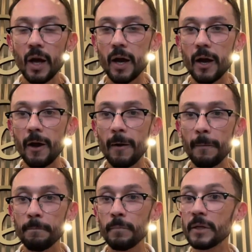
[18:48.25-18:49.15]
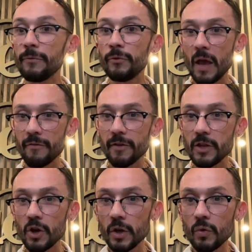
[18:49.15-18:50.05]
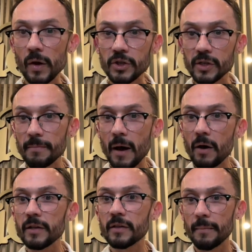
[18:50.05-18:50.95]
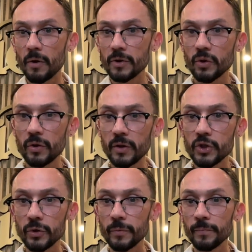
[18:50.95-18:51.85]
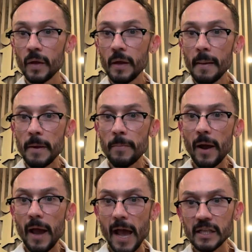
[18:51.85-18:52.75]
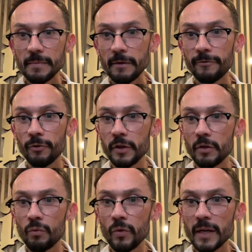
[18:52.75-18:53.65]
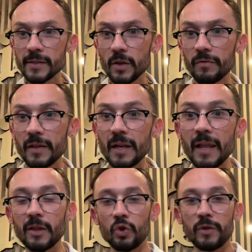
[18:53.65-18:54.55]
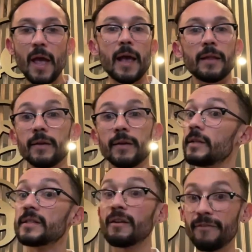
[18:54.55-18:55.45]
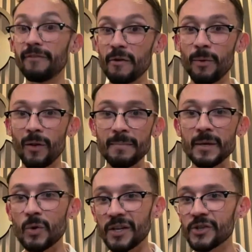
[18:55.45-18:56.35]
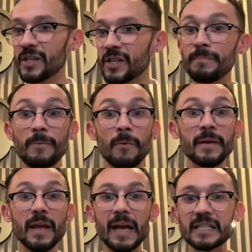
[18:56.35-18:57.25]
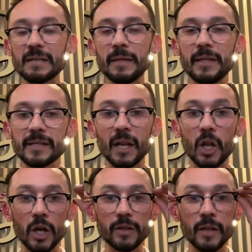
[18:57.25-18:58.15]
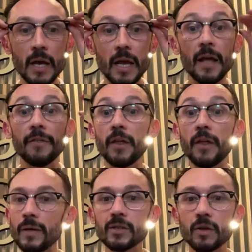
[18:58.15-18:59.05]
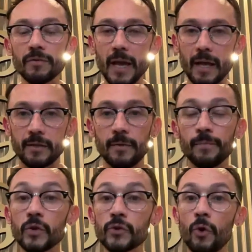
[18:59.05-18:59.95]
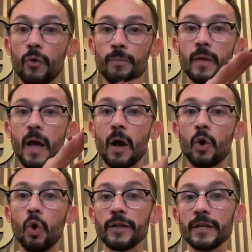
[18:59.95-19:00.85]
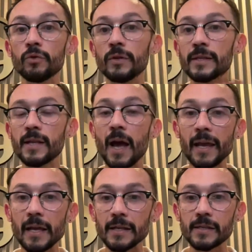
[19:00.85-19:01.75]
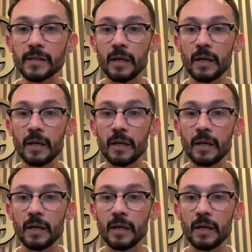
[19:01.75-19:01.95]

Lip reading: But if you have any other questions about it, I'm also gonna show you. People asking me for the risk of the light on the head. And this is a very polemic question. People be asking me this a lot. The risk of that. So according to the science,